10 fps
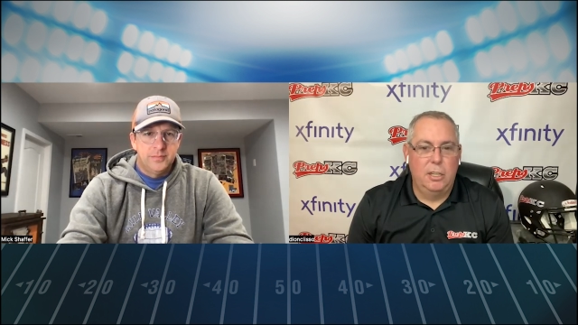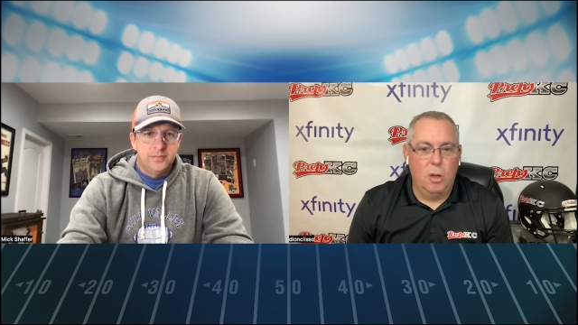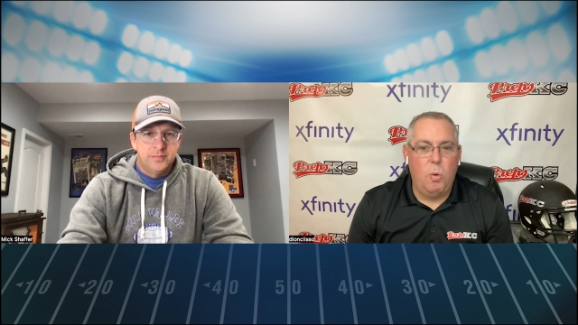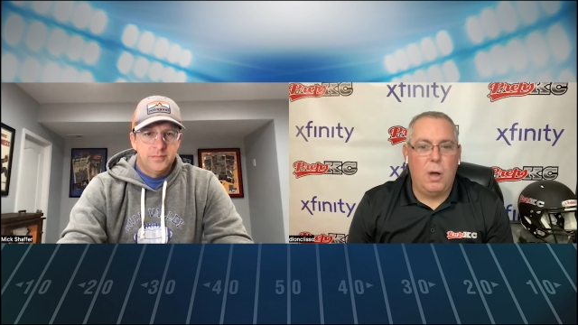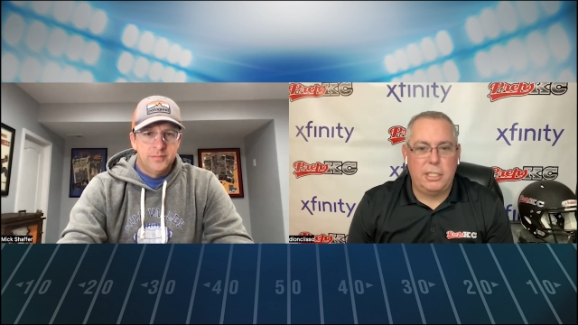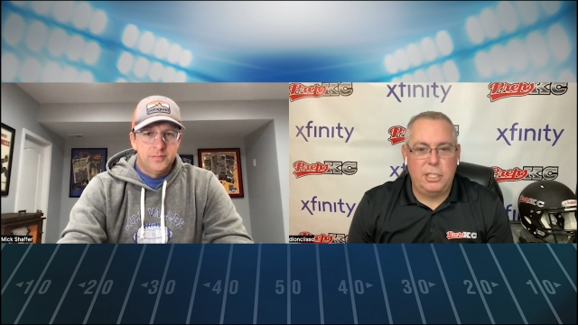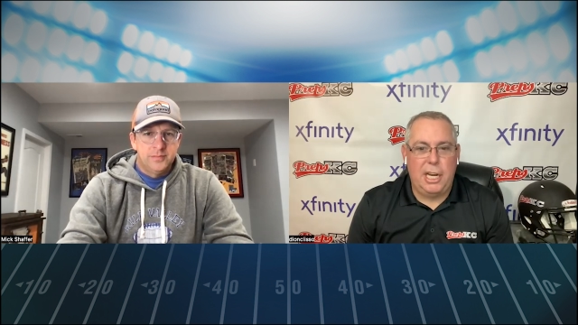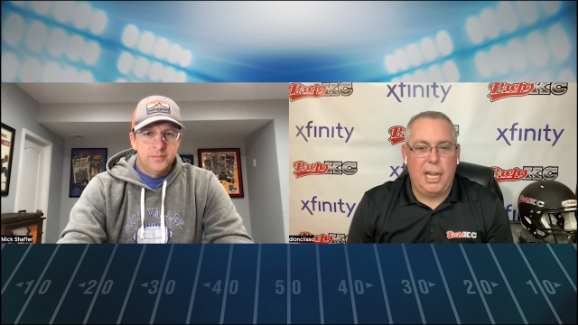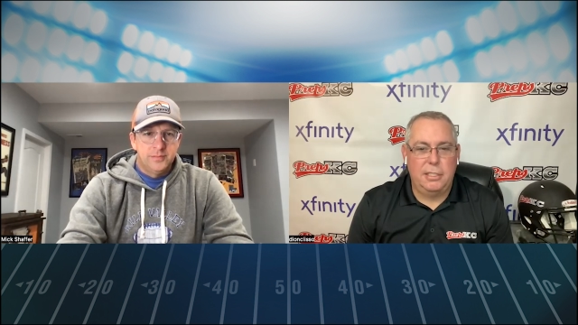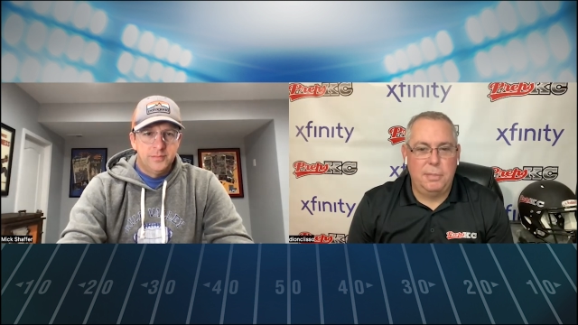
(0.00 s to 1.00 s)
Speaker 1: Go watch
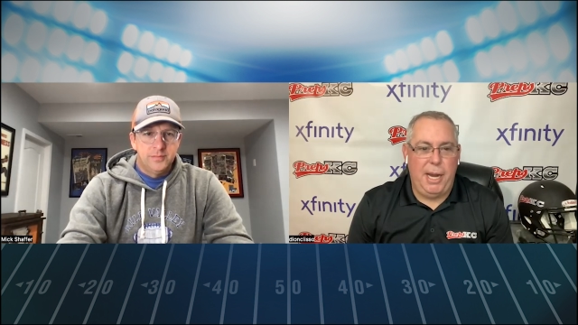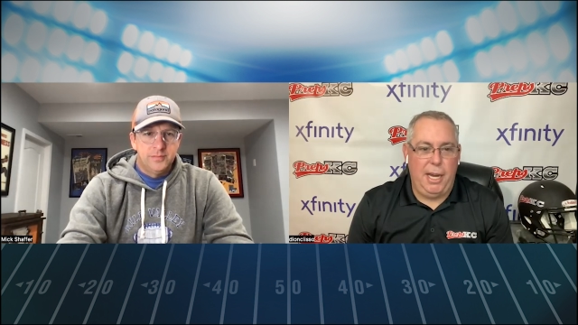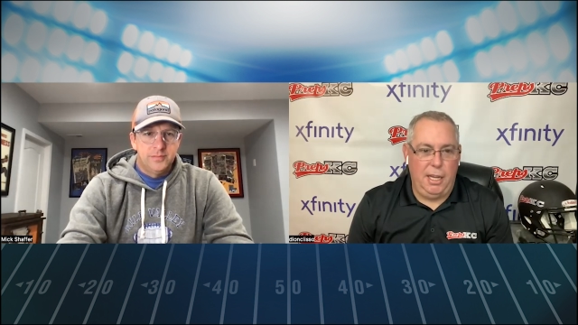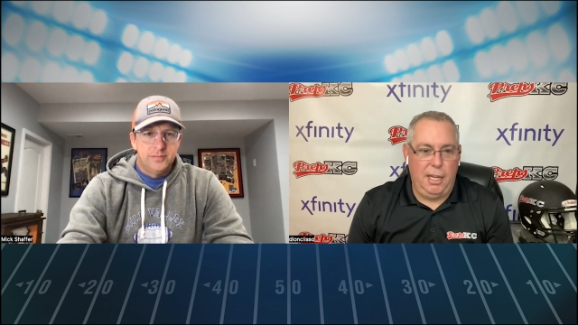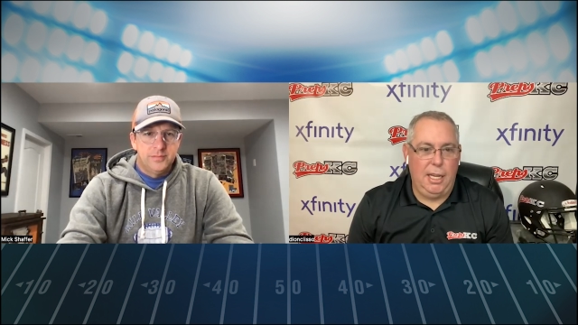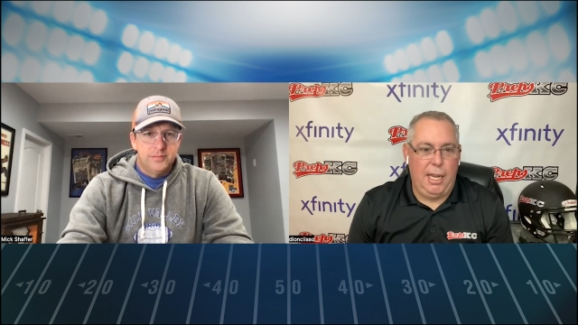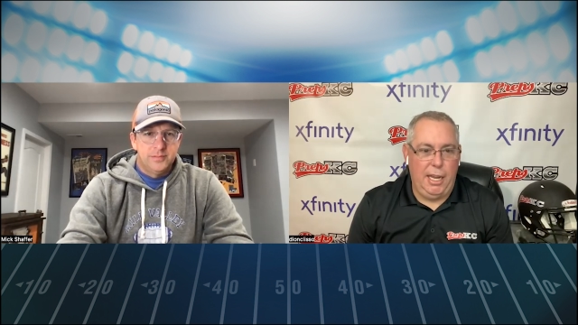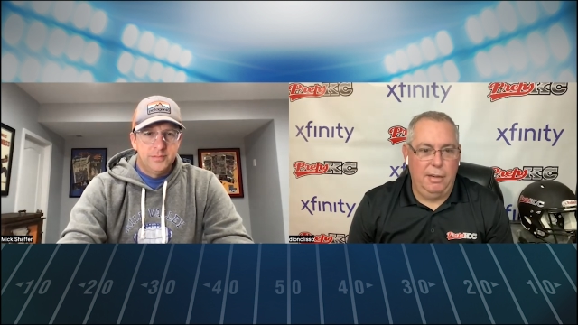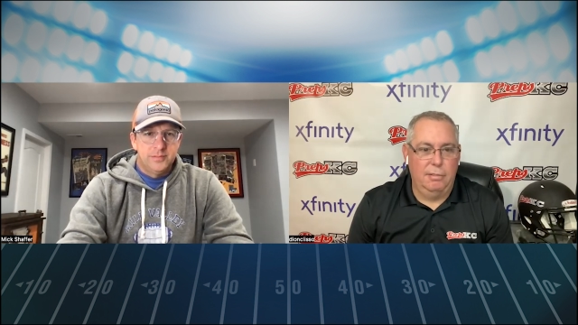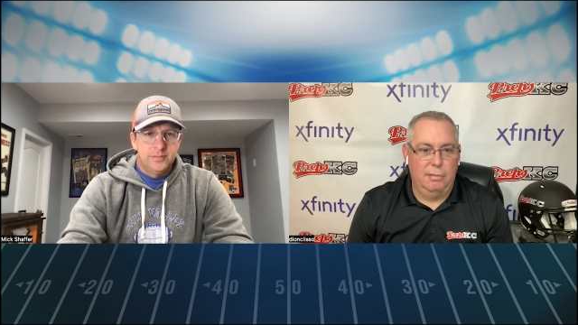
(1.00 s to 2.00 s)
Josh Manning
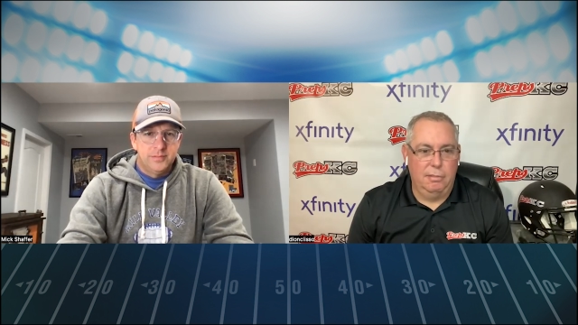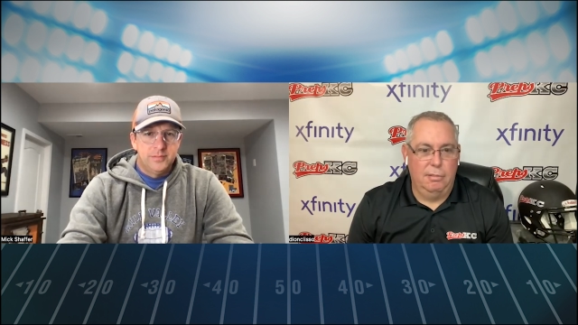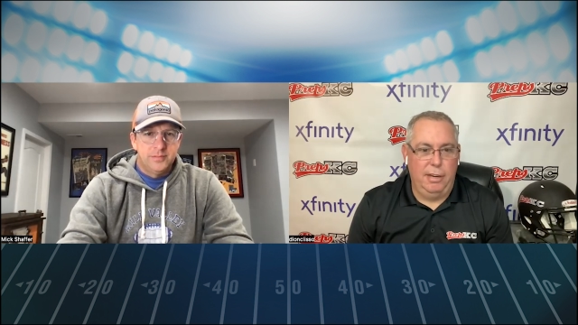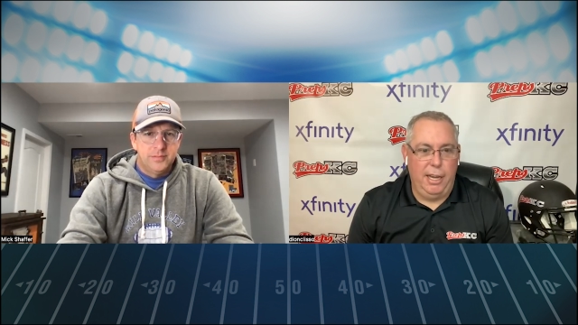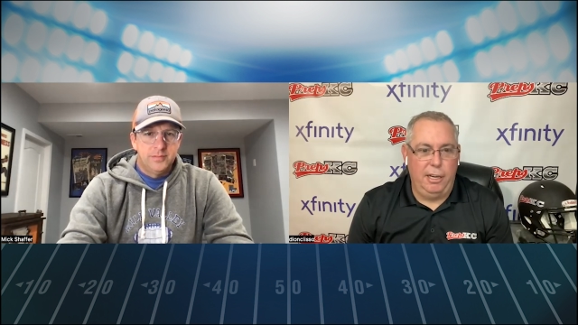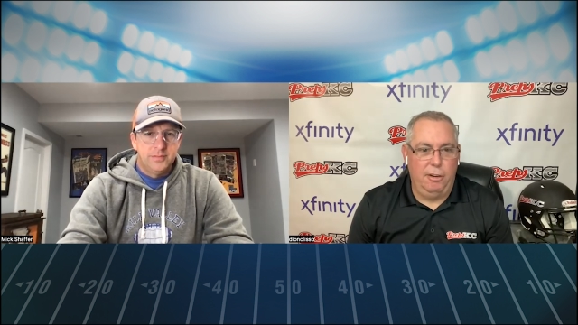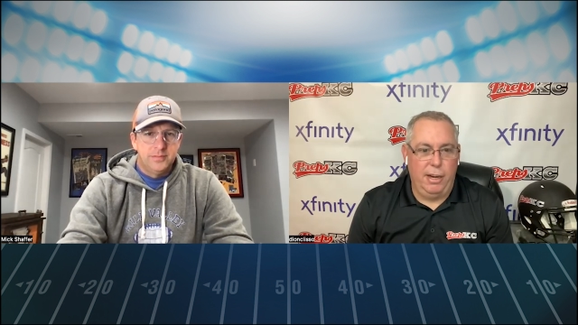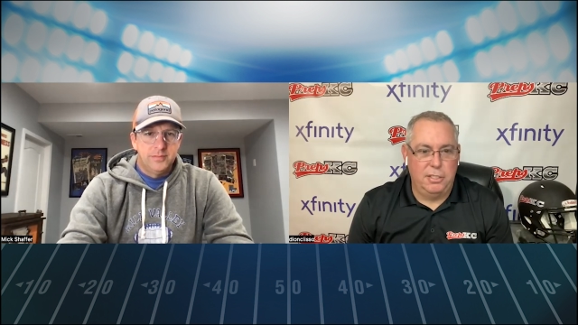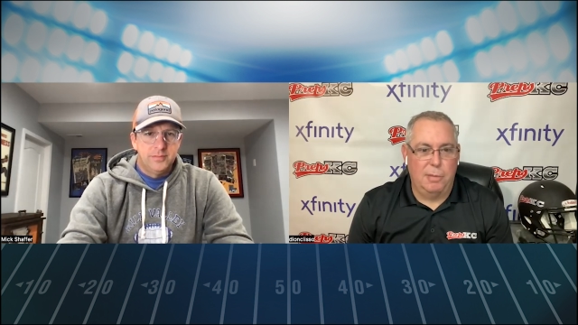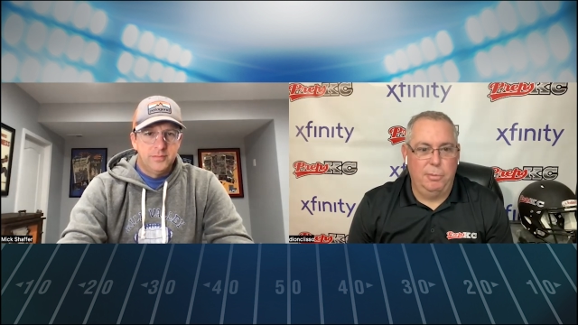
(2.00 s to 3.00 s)
and and
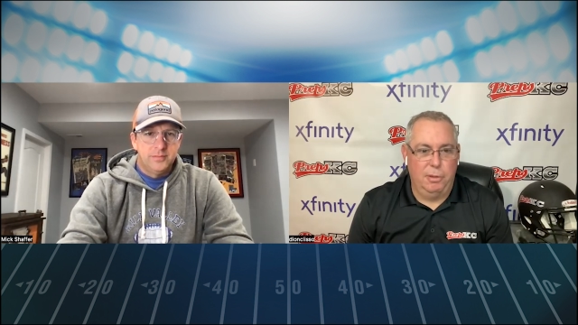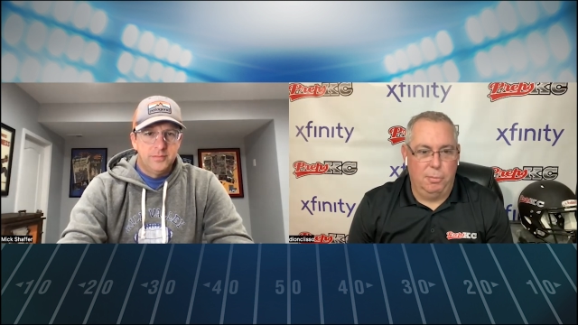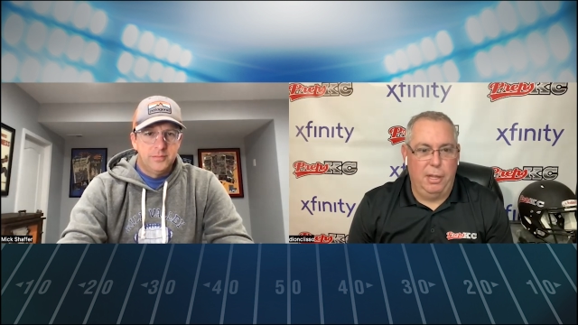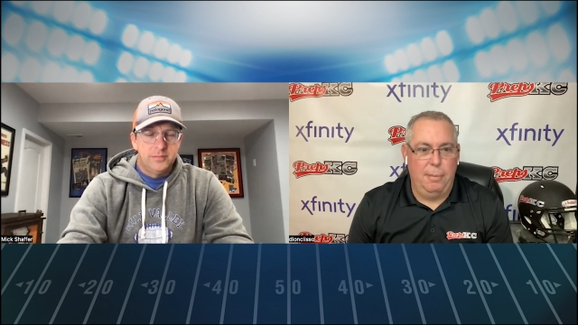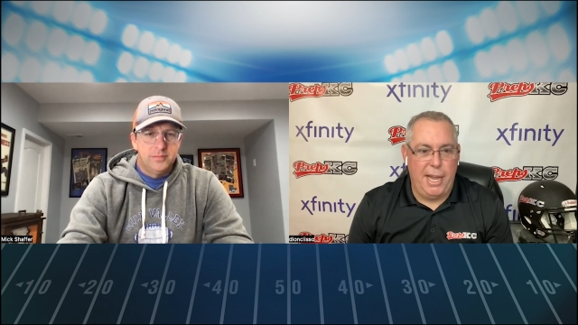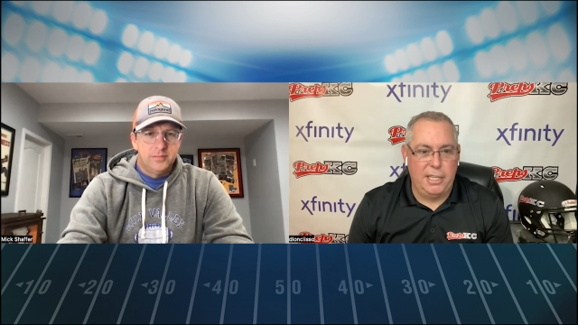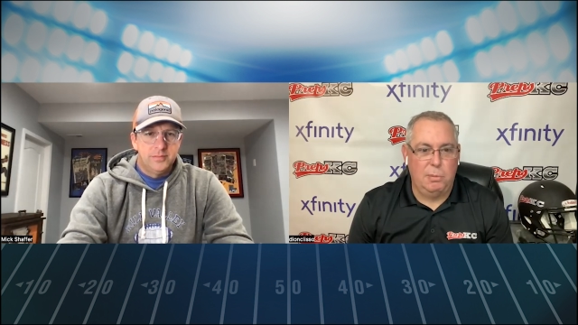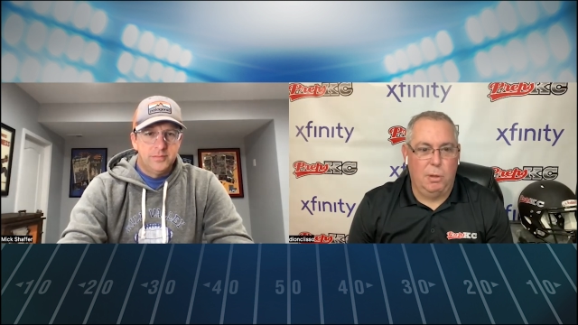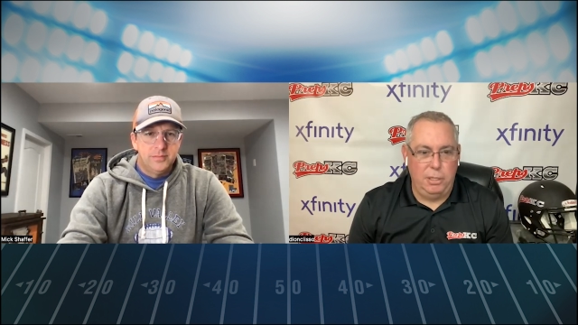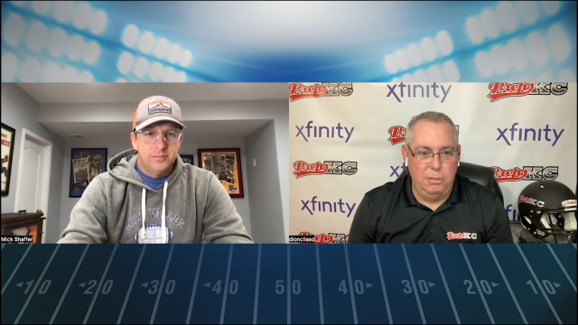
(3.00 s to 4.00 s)
Grant Stubblefield play basketball.